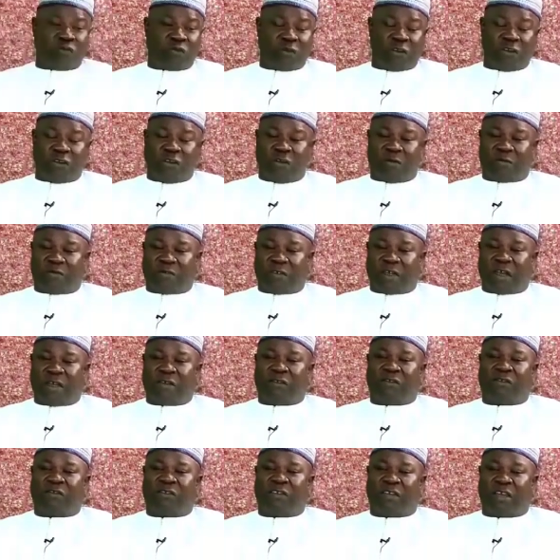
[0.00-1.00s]
go to the dump
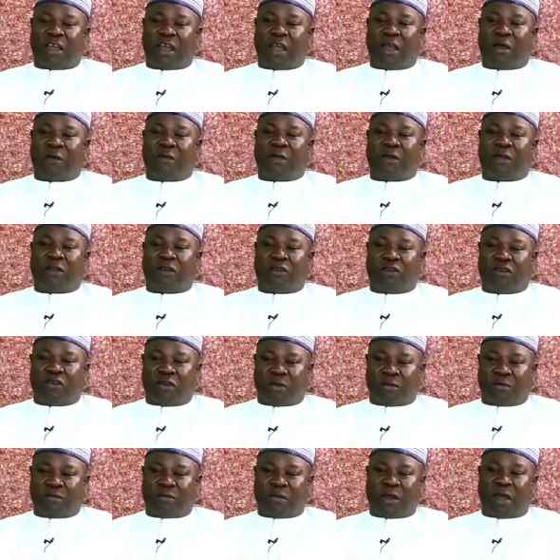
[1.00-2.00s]
site, you see how many
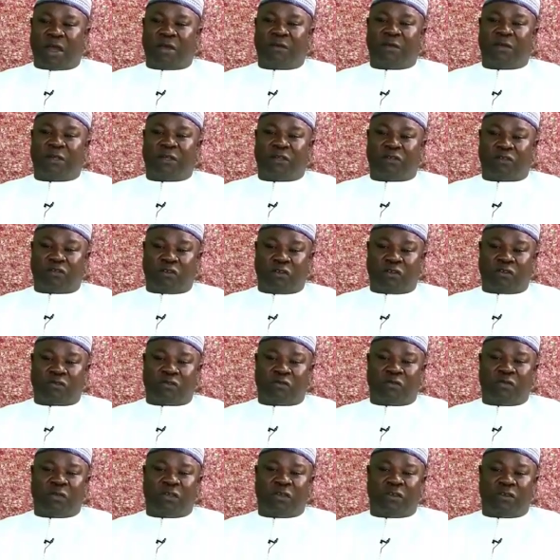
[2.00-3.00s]
dump, how many
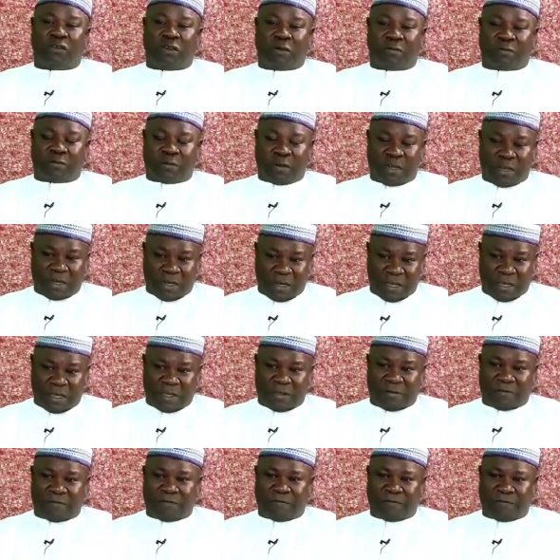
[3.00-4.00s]
tons we dump a
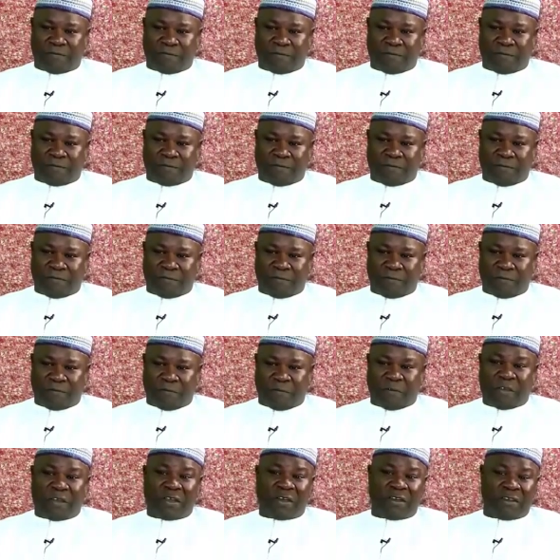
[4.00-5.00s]
day,
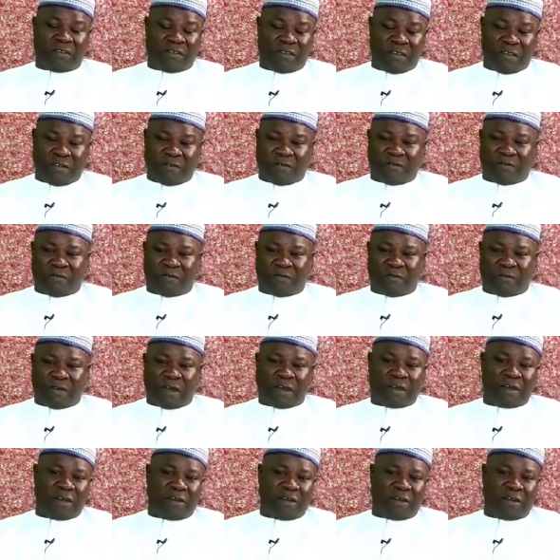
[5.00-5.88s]
we receive